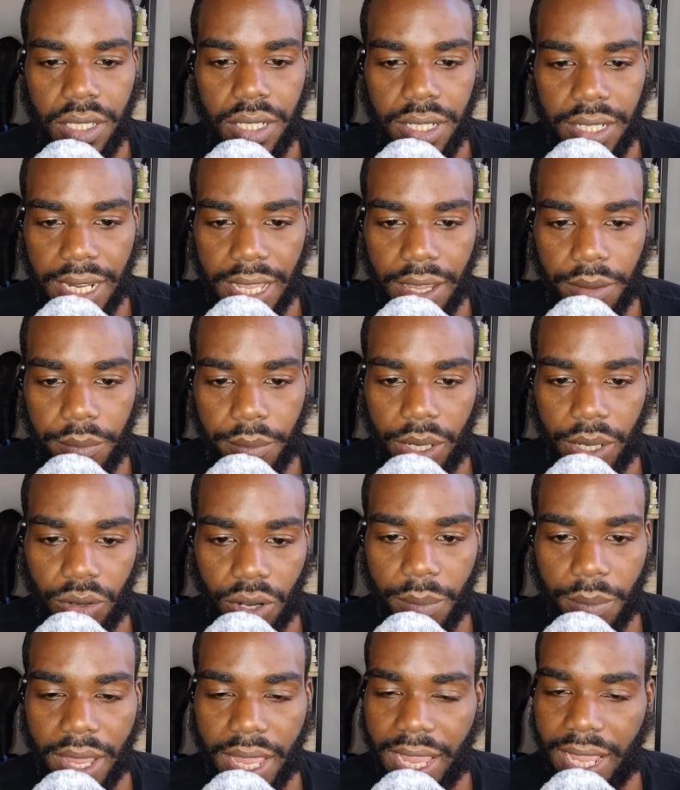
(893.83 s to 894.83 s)
Now, my
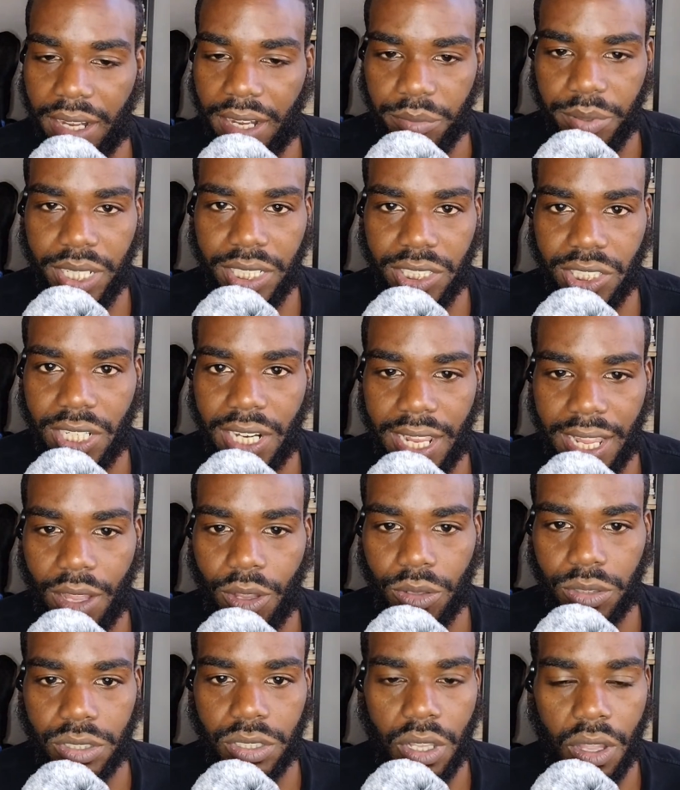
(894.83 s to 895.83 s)
grandma had a big giant
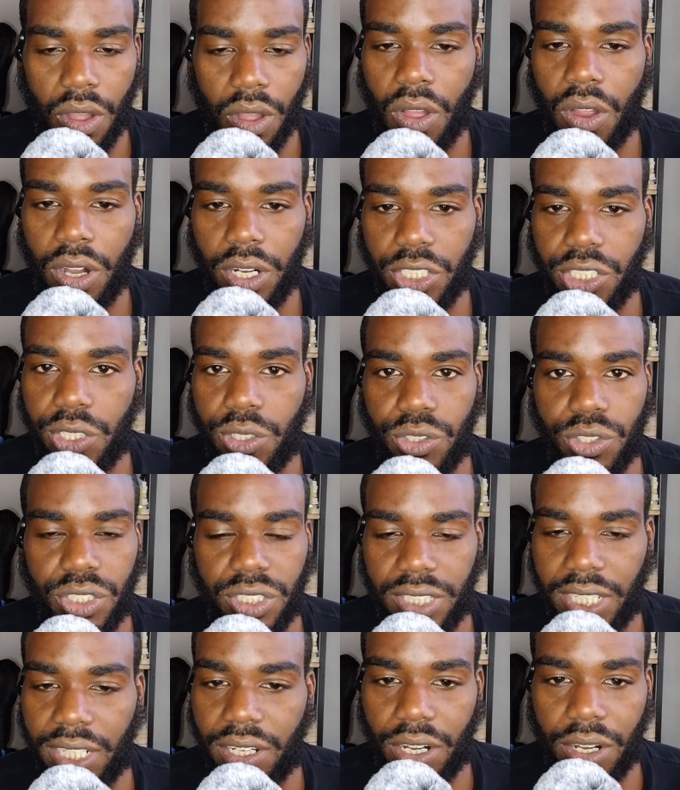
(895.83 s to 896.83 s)
house. All her children
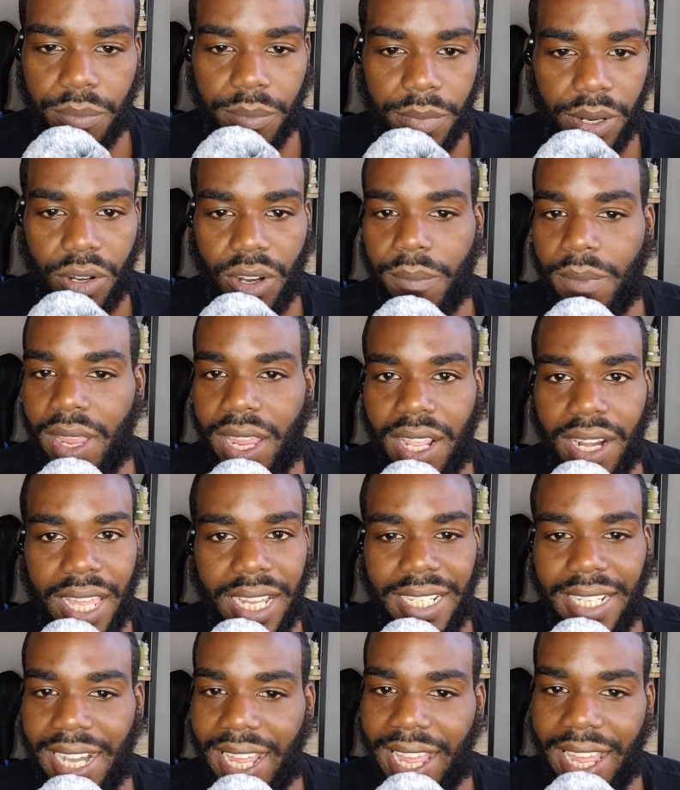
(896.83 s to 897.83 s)
stayed there. My grandma had
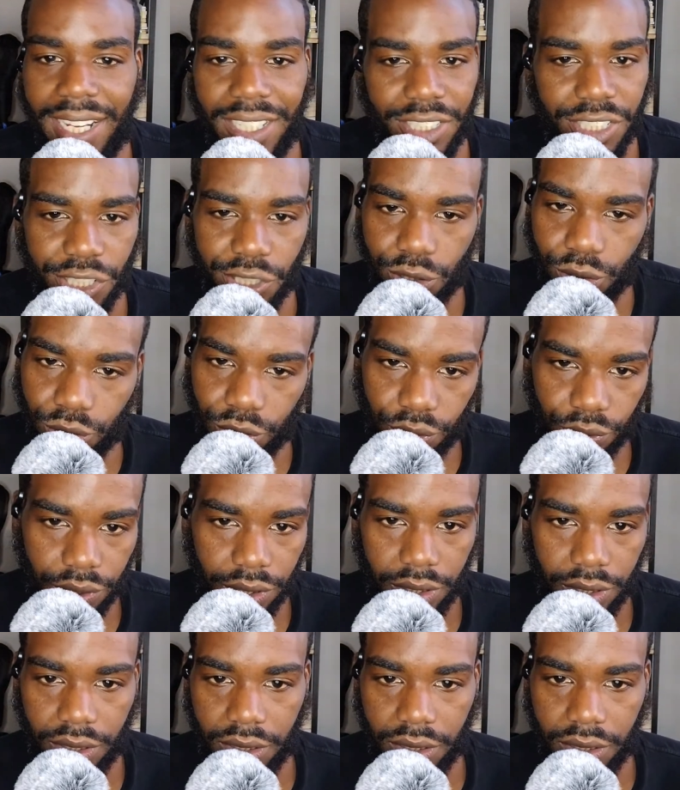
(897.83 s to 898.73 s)
like 9 children.